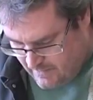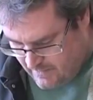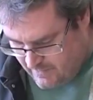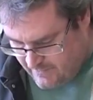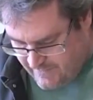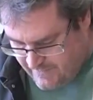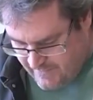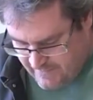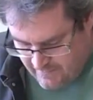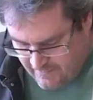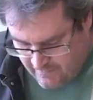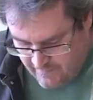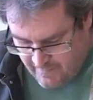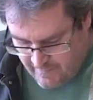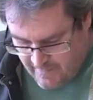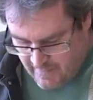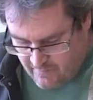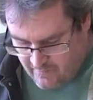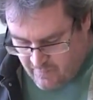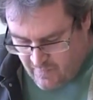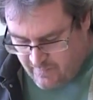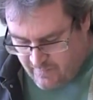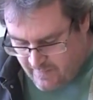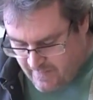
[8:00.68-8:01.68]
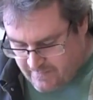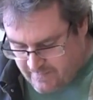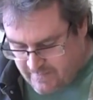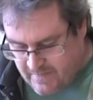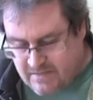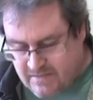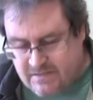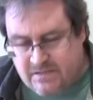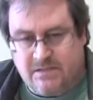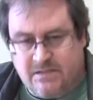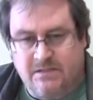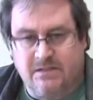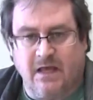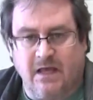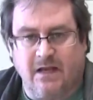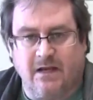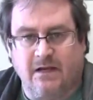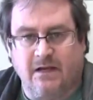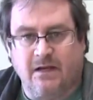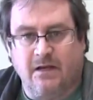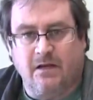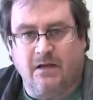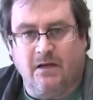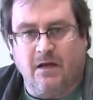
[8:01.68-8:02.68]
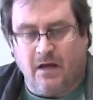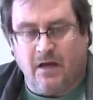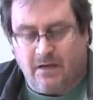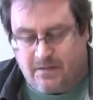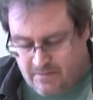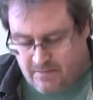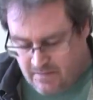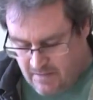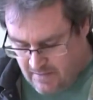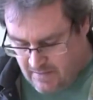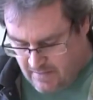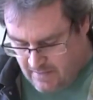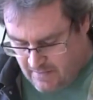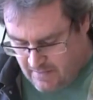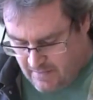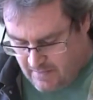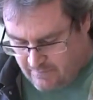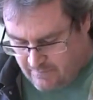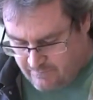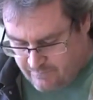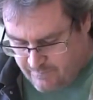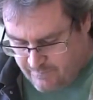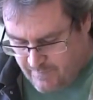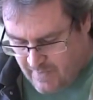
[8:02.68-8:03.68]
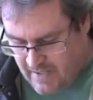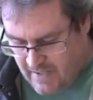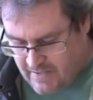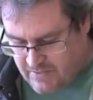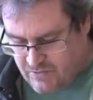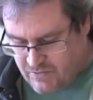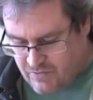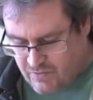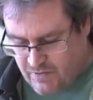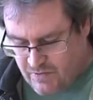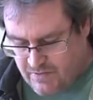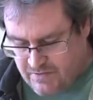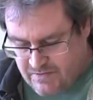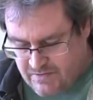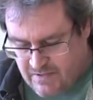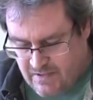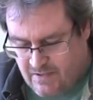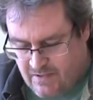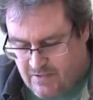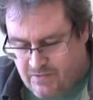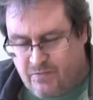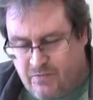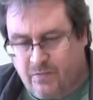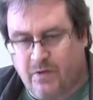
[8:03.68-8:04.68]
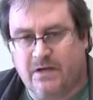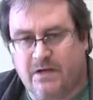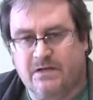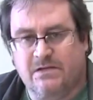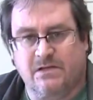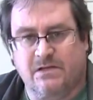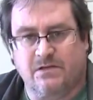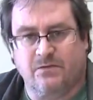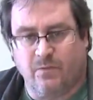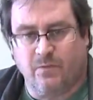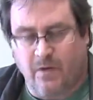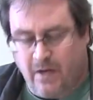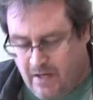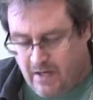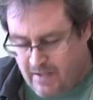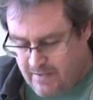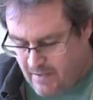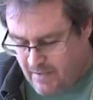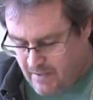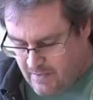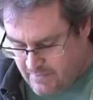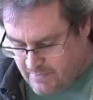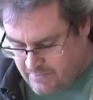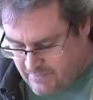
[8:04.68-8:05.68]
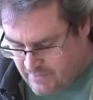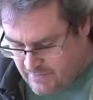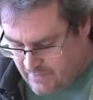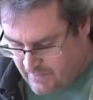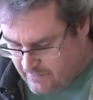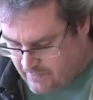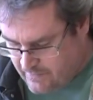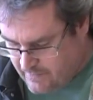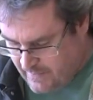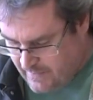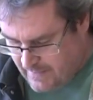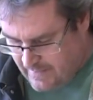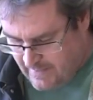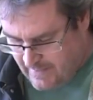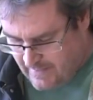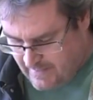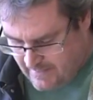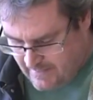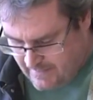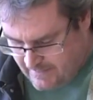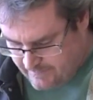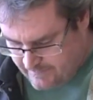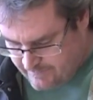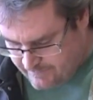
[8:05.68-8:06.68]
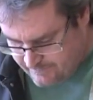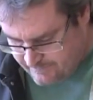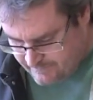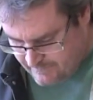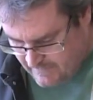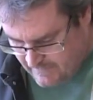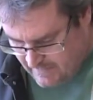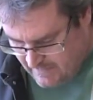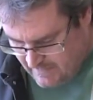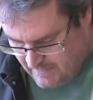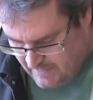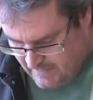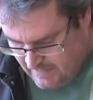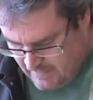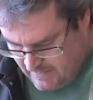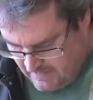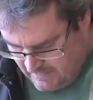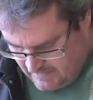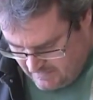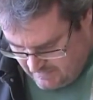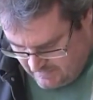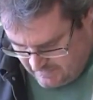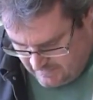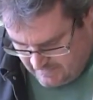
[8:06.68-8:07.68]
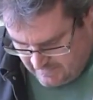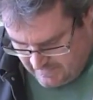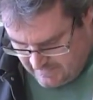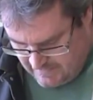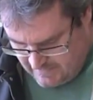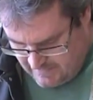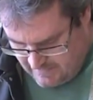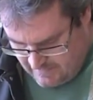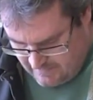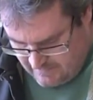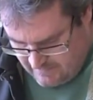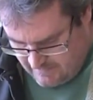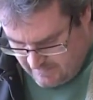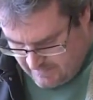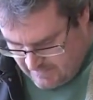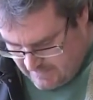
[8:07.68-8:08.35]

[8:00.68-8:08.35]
other thing to remember about this is that it can cut box joints that are twice as wide also. The